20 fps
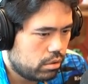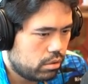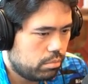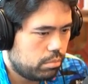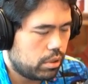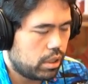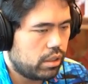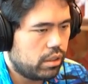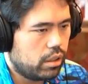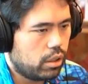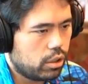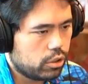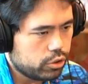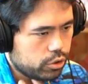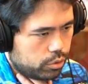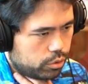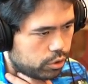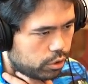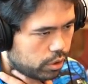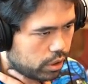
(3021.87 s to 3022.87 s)
But I
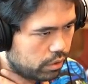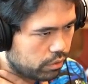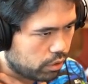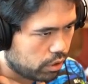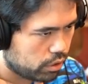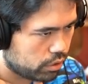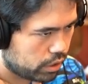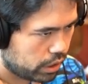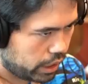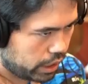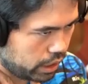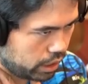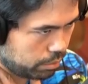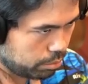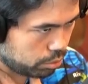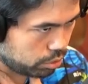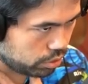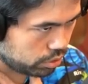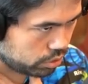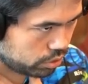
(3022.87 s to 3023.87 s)
also don't have all day
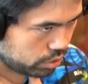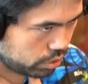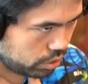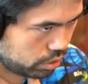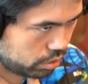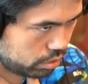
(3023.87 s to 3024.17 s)
anymore, so...